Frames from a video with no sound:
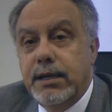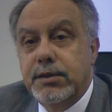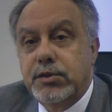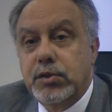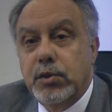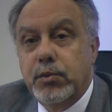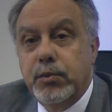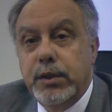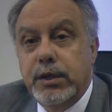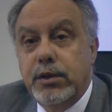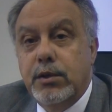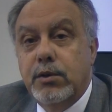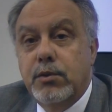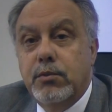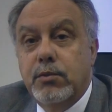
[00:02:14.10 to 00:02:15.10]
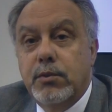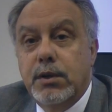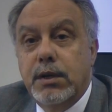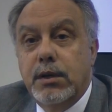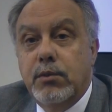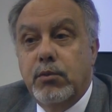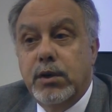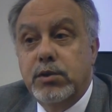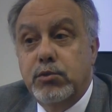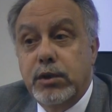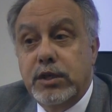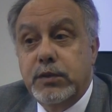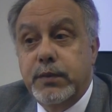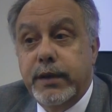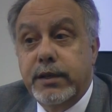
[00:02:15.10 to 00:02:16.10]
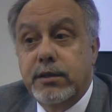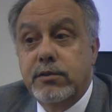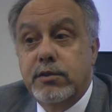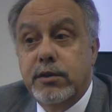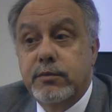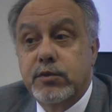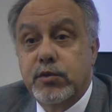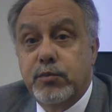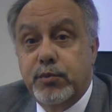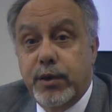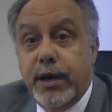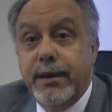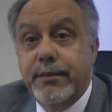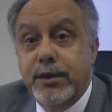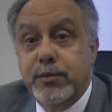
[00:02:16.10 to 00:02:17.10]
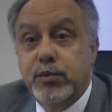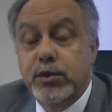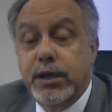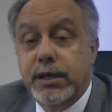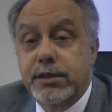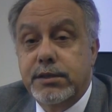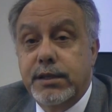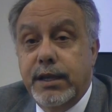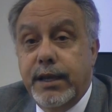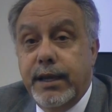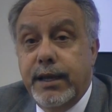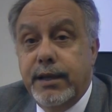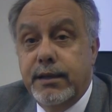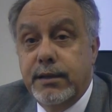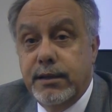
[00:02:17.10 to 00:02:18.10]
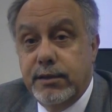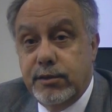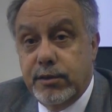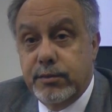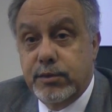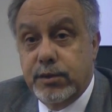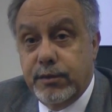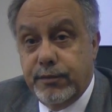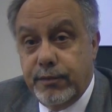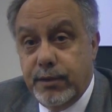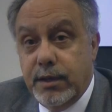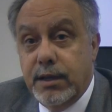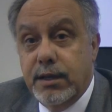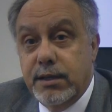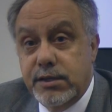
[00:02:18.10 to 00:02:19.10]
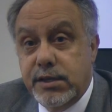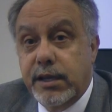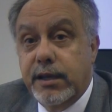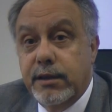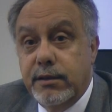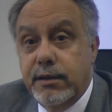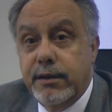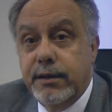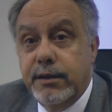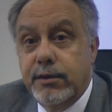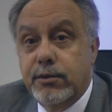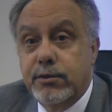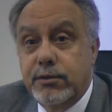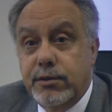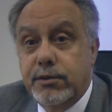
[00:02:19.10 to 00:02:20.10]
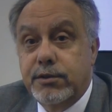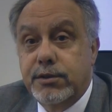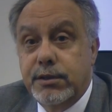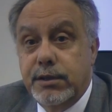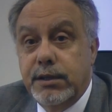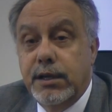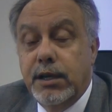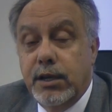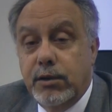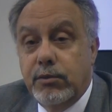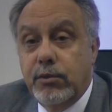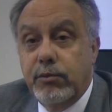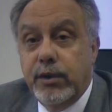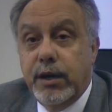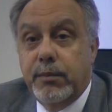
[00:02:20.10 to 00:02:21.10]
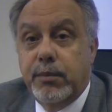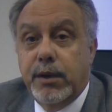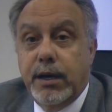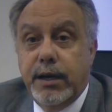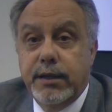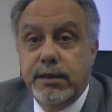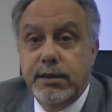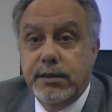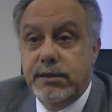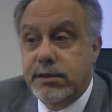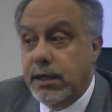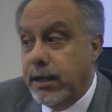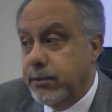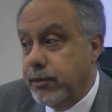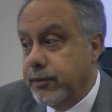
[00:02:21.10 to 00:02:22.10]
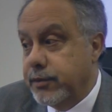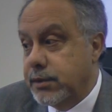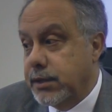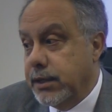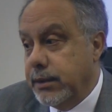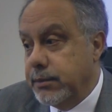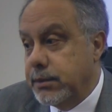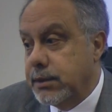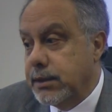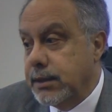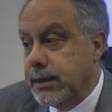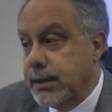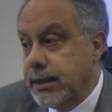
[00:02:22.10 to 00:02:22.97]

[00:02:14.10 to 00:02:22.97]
so we know what to expect in terms of primary production and in terms of secondary or tertiary when we apply these type of schemes.